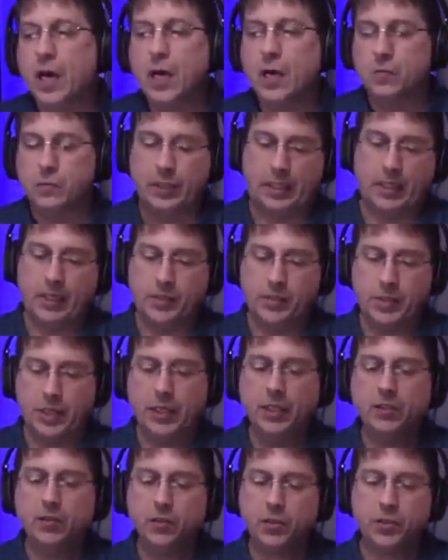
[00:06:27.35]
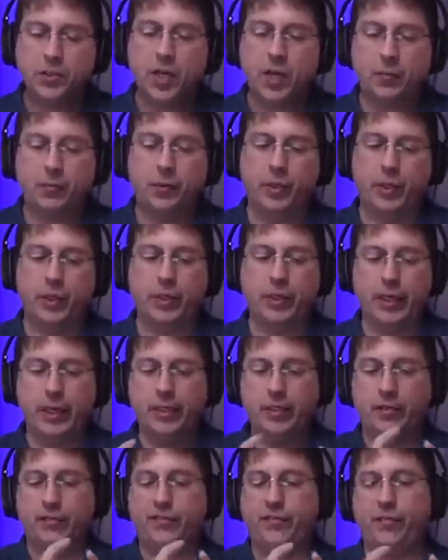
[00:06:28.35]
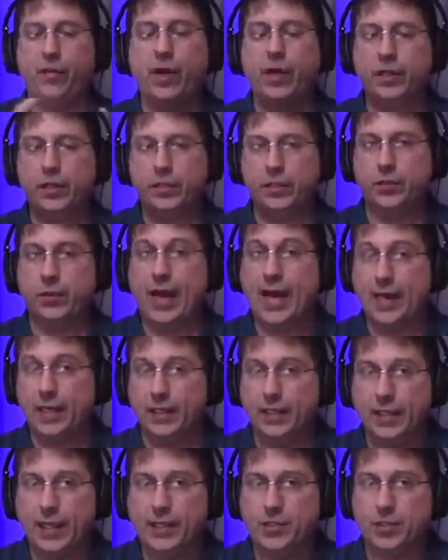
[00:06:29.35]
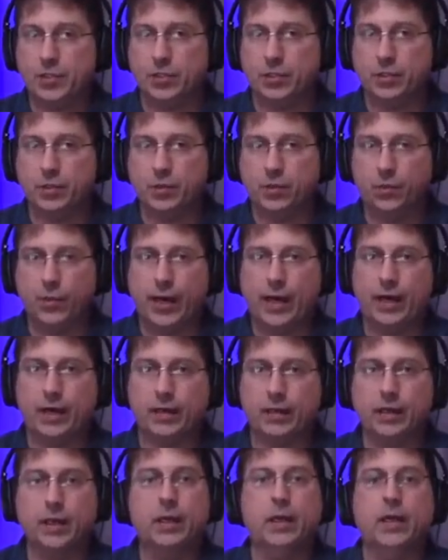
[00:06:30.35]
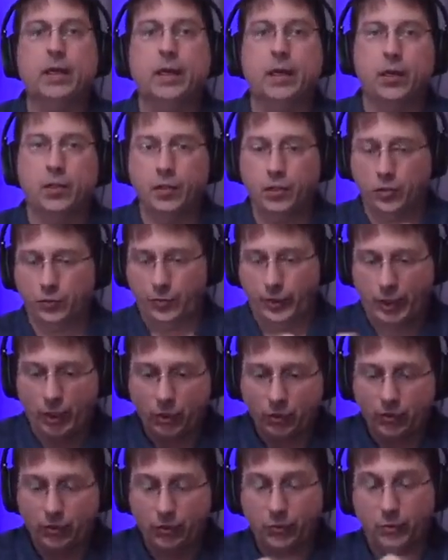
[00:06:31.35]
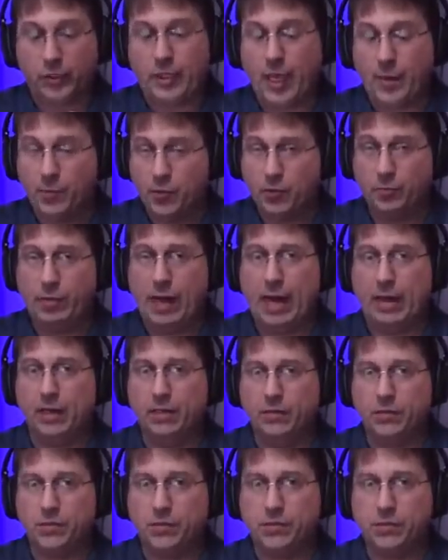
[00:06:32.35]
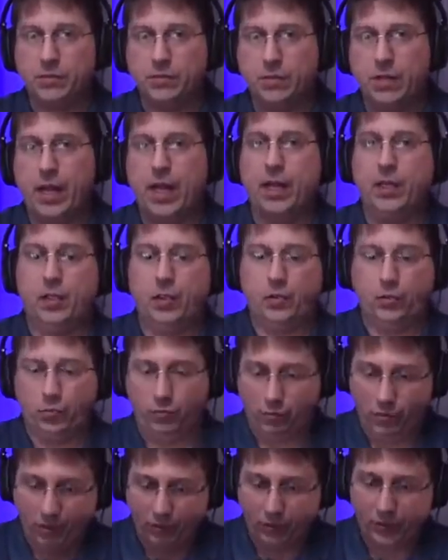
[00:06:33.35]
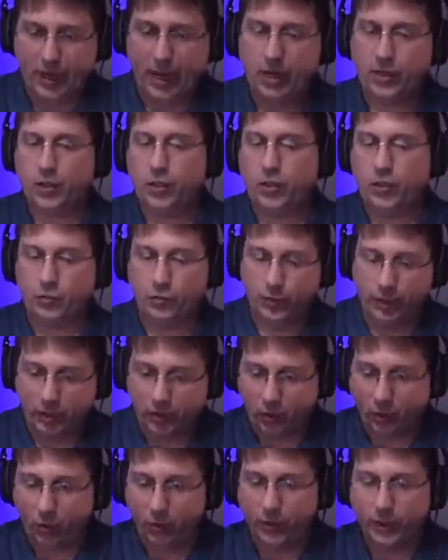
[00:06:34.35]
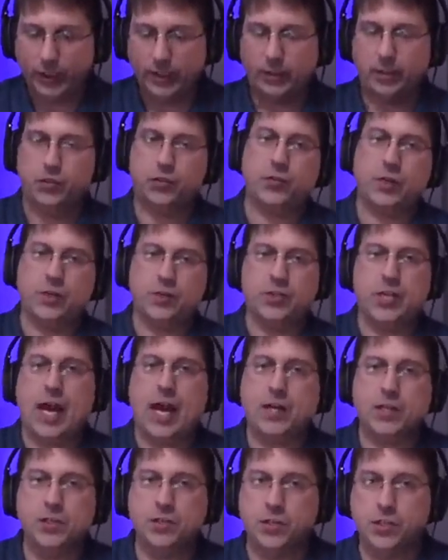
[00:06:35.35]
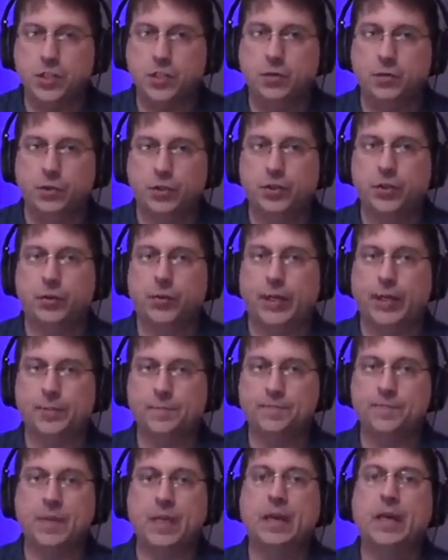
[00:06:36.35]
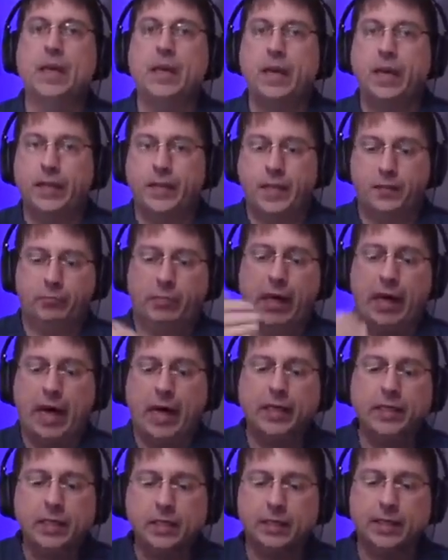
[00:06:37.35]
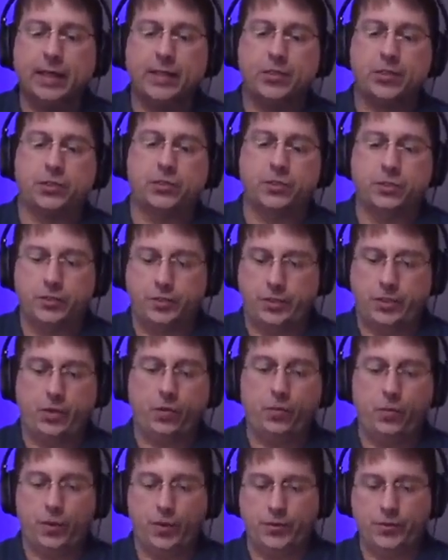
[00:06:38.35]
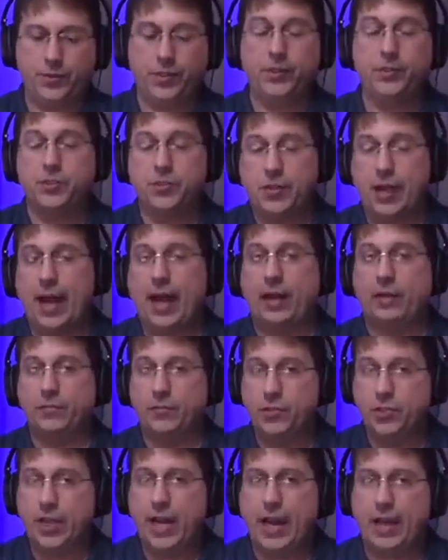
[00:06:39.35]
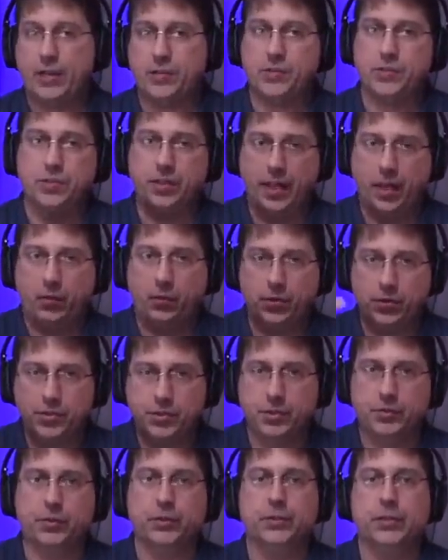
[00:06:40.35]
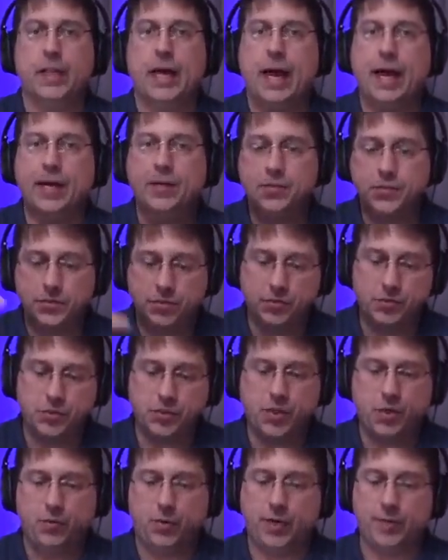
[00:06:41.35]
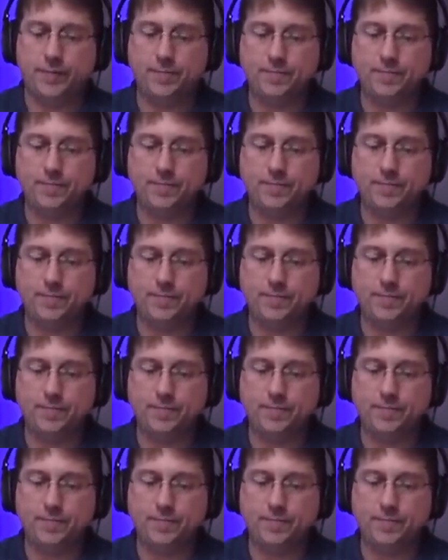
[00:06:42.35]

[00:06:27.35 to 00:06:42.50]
because in your checkbook, in the front, you had a ledger where you kept your balance, and you wrote down and you recorded the transactions that you were doing. Then behind the ledger, there was a stack of checks, and they were serialized and so on.